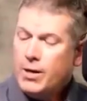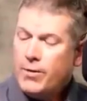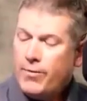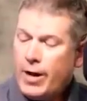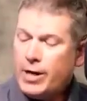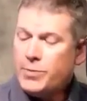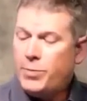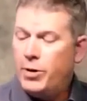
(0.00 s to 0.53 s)

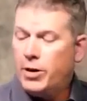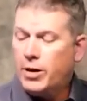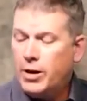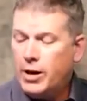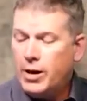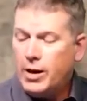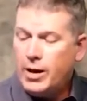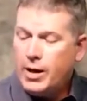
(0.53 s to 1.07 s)
Facebook
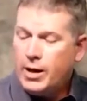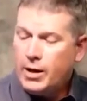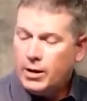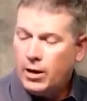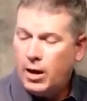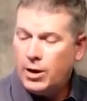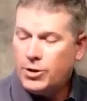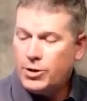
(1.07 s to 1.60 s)

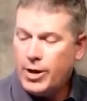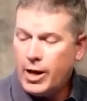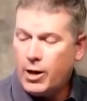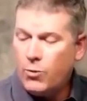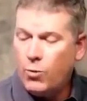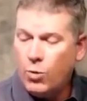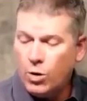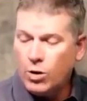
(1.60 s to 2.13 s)
launched a
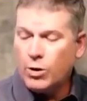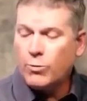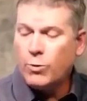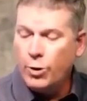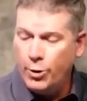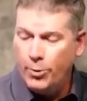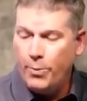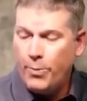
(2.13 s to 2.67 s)
war
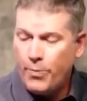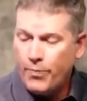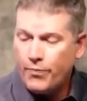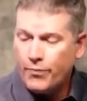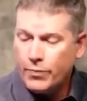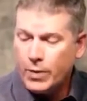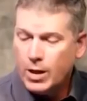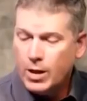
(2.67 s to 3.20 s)
room.
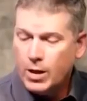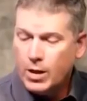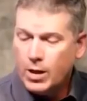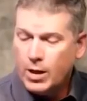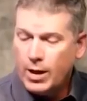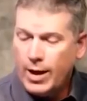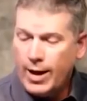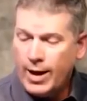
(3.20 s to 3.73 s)

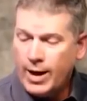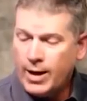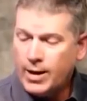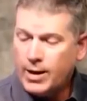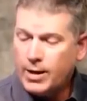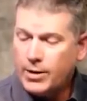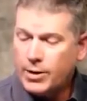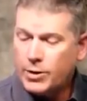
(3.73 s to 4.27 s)

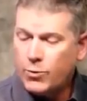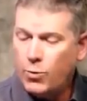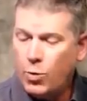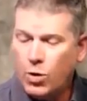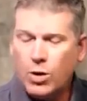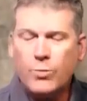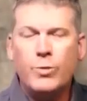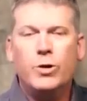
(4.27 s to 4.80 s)
And this
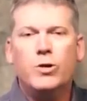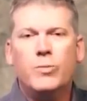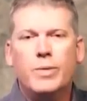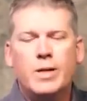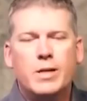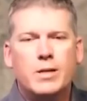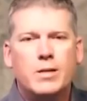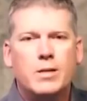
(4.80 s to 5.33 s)
war room
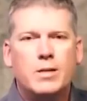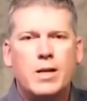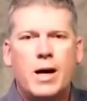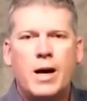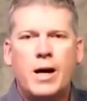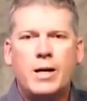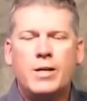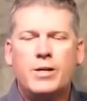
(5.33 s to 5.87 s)
is
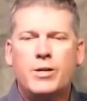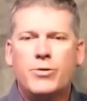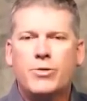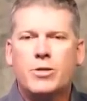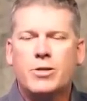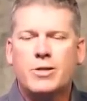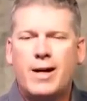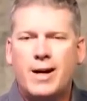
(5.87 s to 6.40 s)
designed to
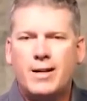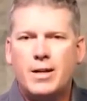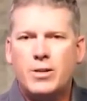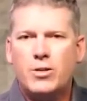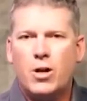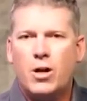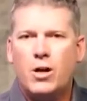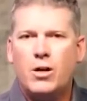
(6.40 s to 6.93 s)

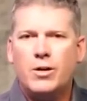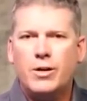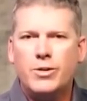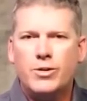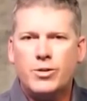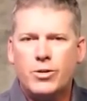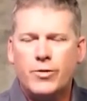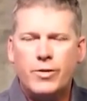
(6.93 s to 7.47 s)
silence all
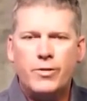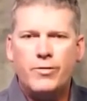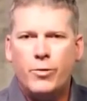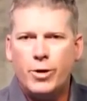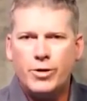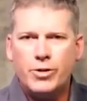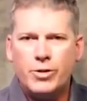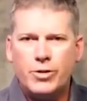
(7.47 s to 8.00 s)
conservative
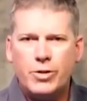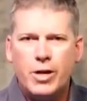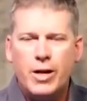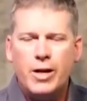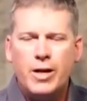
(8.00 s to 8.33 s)
voices